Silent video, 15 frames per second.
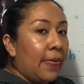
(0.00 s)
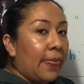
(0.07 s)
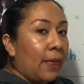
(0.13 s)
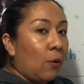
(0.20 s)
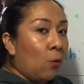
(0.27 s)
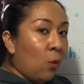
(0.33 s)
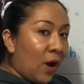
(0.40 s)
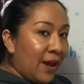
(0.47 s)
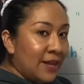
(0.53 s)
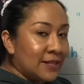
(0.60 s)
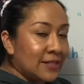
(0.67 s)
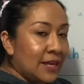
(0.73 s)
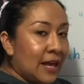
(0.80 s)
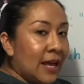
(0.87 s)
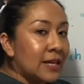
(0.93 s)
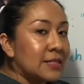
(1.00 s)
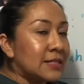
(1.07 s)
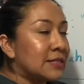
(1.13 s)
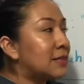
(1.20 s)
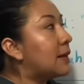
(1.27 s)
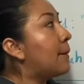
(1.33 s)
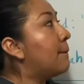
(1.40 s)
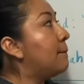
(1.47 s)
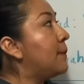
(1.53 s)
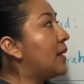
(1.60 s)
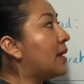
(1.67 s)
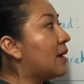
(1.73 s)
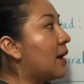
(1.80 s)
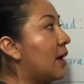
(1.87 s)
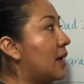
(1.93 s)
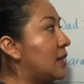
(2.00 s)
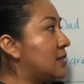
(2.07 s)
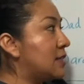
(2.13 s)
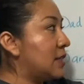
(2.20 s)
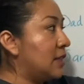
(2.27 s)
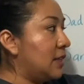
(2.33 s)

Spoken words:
Why is that? Because